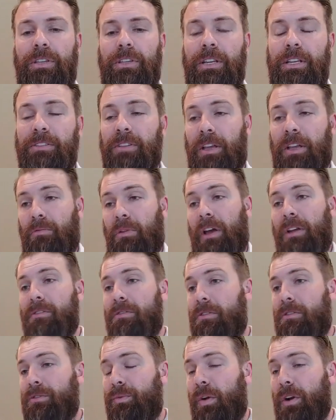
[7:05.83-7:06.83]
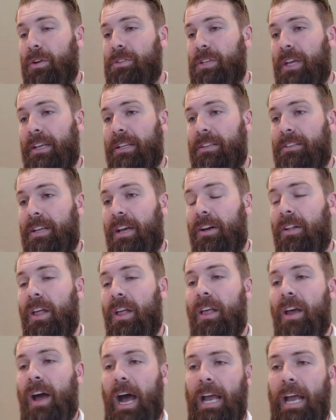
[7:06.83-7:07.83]
And he's like, well, I don't know. As far as I can
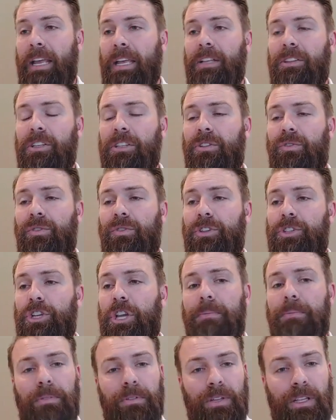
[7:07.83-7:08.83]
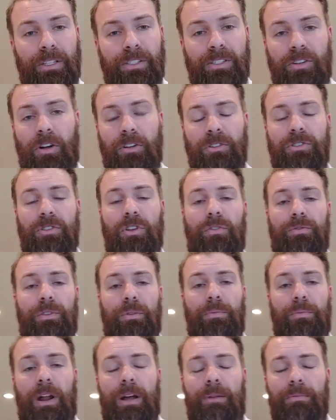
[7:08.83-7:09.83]
tell, I can get these for cheap. Let's start
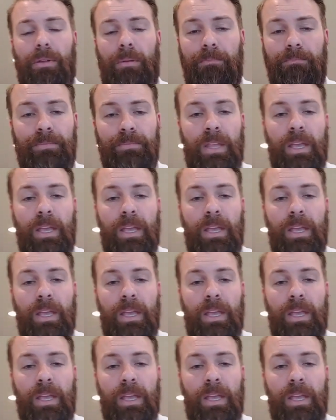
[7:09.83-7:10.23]
solving the problem.